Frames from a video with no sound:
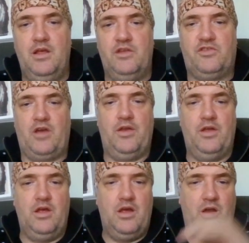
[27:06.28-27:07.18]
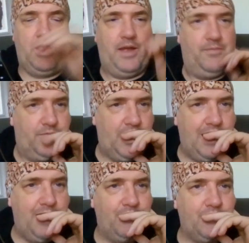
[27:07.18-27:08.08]
She's gone. Okay.
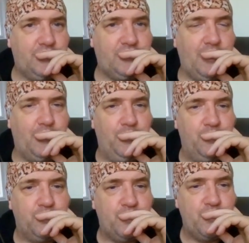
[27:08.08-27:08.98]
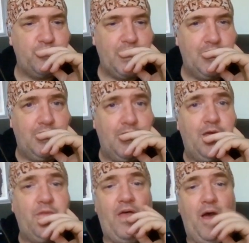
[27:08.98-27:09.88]
So
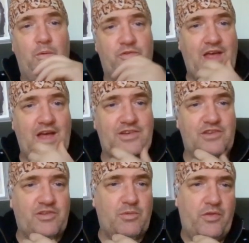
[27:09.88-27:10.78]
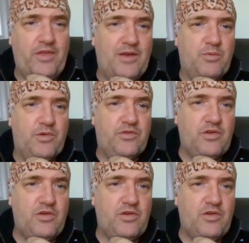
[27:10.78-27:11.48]
that was that. Interesting. What they end with?